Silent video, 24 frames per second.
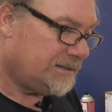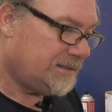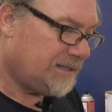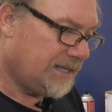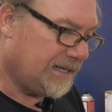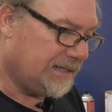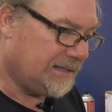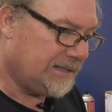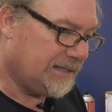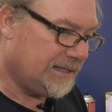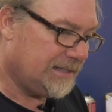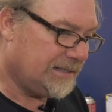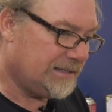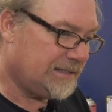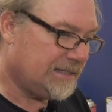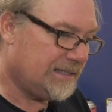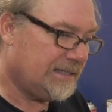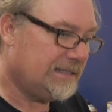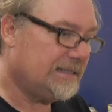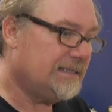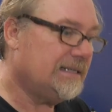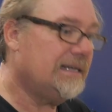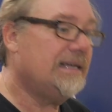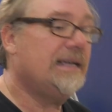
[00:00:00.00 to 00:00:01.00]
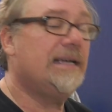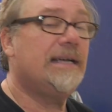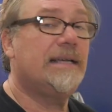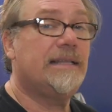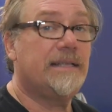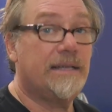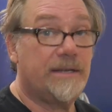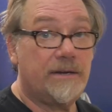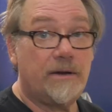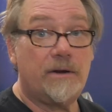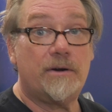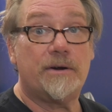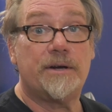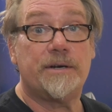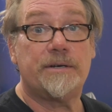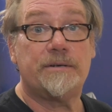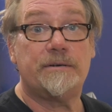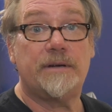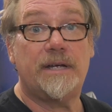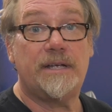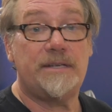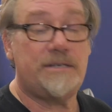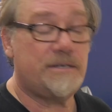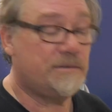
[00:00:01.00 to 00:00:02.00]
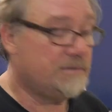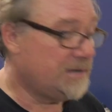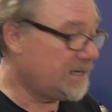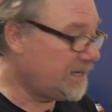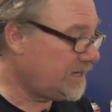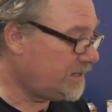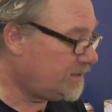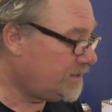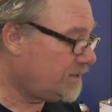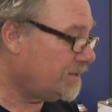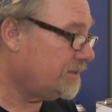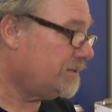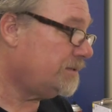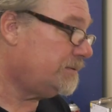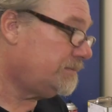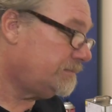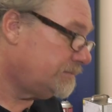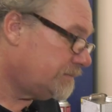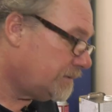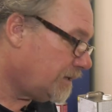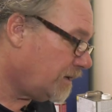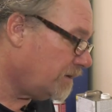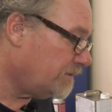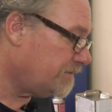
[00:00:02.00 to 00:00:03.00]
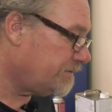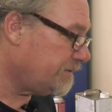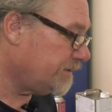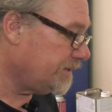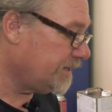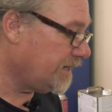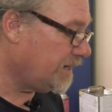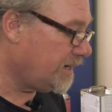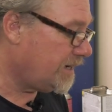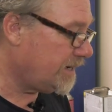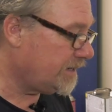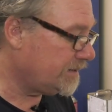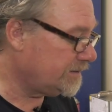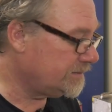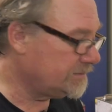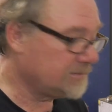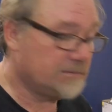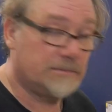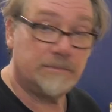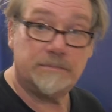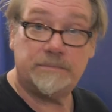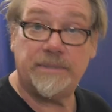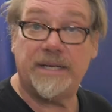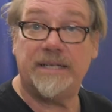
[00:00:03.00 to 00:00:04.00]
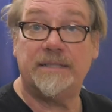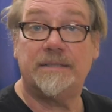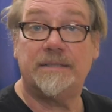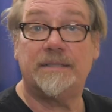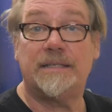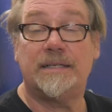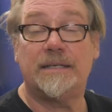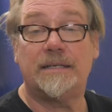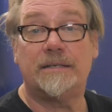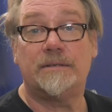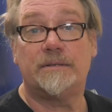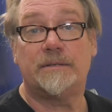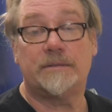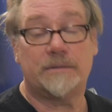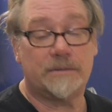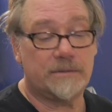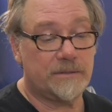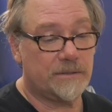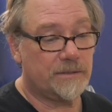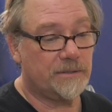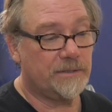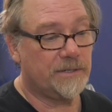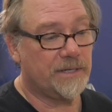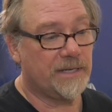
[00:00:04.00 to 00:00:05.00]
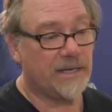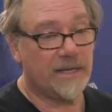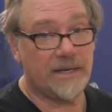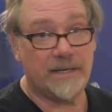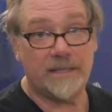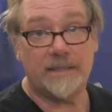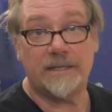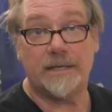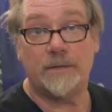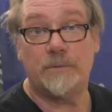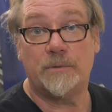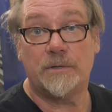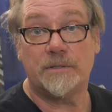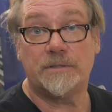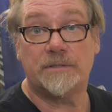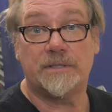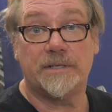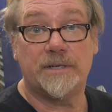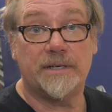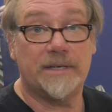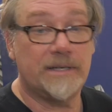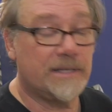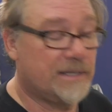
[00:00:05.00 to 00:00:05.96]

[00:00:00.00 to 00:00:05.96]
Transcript: Ding, ding, ding, ding, and then harder as you need to, hopefully not bending or hurting anything worse than it